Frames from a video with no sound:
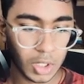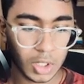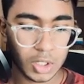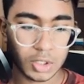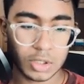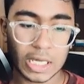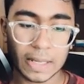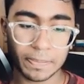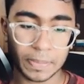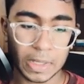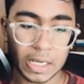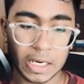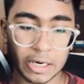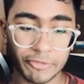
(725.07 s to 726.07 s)
So yeah,
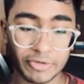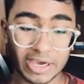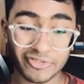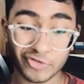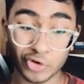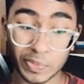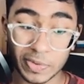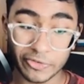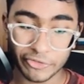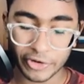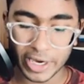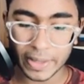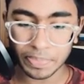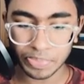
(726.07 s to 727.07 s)
uh, we have queen b
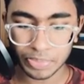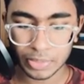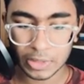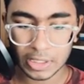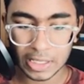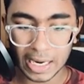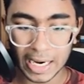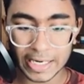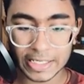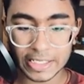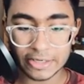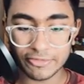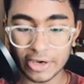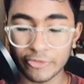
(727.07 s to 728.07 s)
five, and
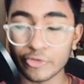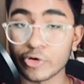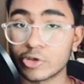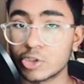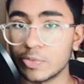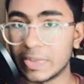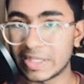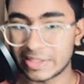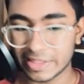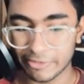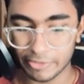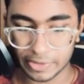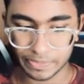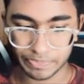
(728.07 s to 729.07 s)
here we have rook to b
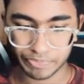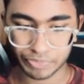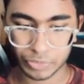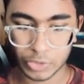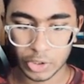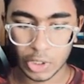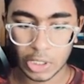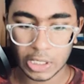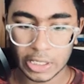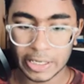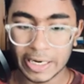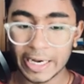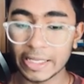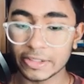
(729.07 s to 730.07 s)
seven.
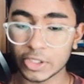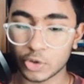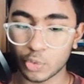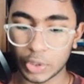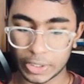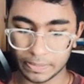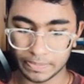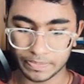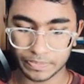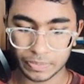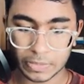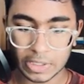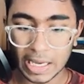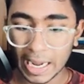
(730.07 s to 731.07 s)
Hitting the queen.
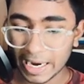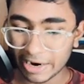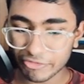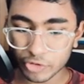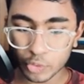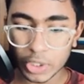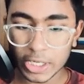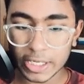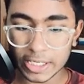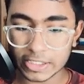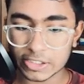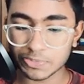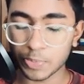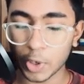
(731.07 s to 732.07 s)
And after queen
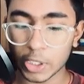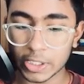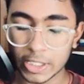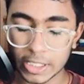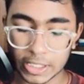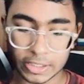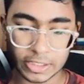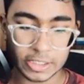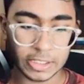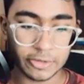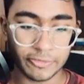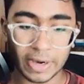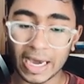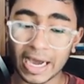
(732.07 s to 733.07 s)
takes, pawn takes
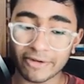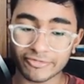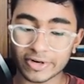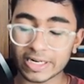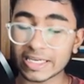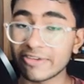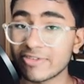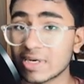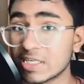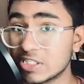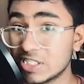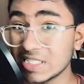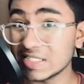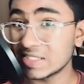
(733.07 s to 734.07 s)
here, after giving an
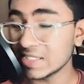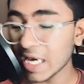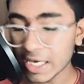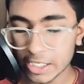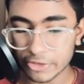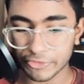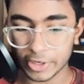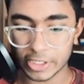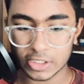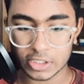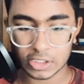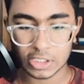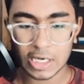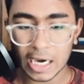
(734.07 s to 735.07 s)
exchange sacrifice,
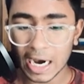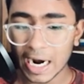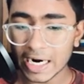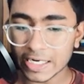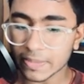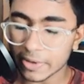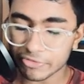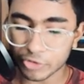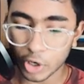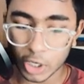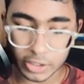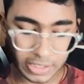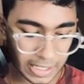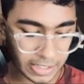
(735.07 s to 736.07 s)
Artemiev
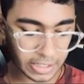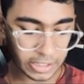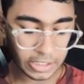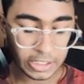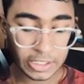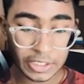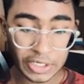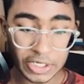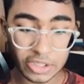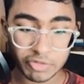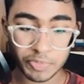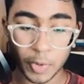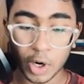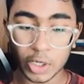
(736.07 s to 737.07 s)
thought that his
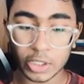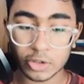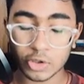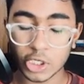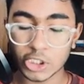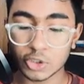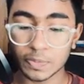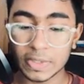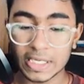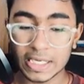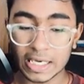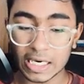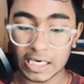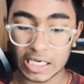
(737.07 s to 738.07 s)
pawn is going to
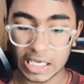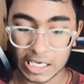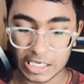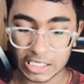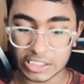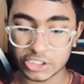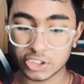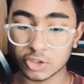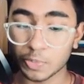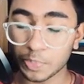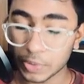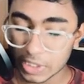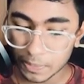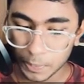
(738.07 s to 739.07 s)
be a
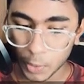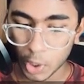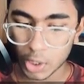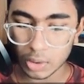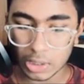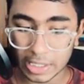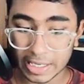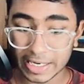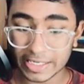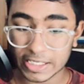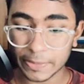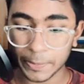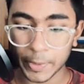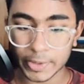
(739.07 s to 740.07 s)
supreme pawn,
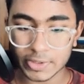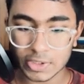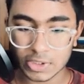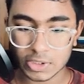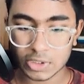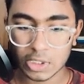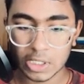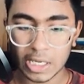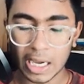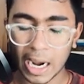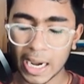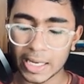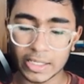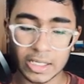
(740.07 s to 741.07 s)
connected pawns,
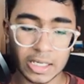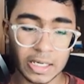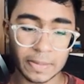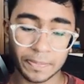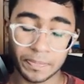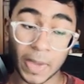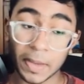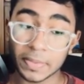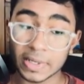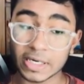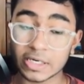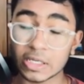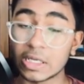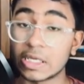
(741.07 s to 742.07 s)
and uh, maybe
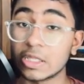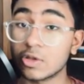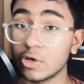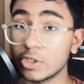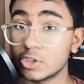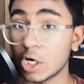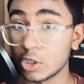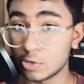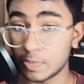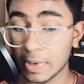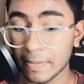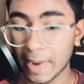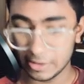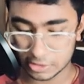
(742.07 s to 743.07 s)
it, he's going to
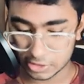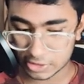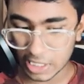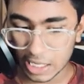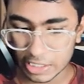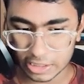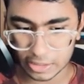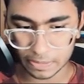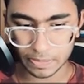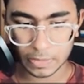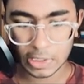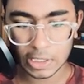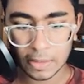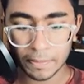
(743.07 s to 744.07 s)
outplay Magnus Carlsen.
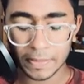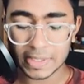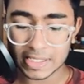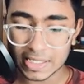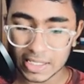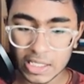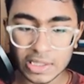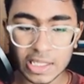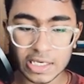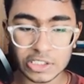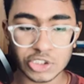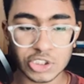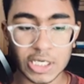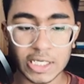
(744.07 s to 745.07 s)
But in the
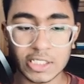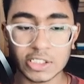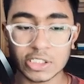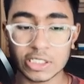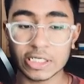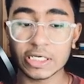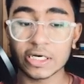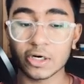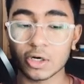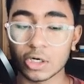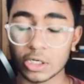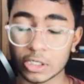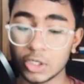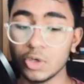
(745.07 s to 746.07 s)
exchange, he didn't,
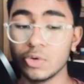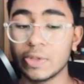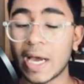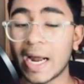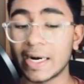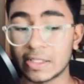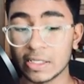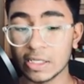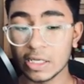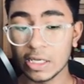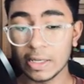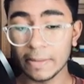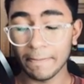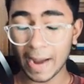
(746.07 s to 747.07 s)
knew that
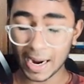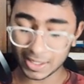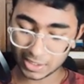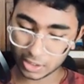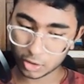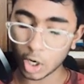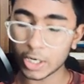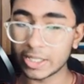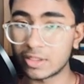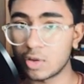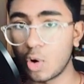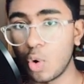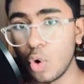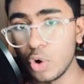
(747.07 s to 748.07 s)
Magnus got his
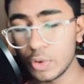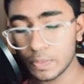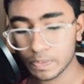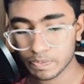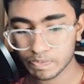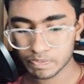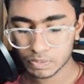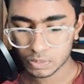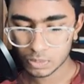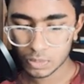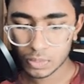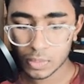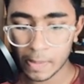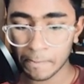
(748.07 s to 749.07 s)
own
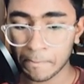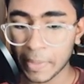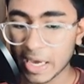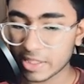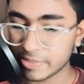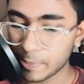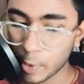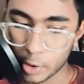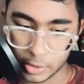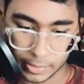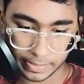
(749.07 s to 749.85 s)
passed pawn.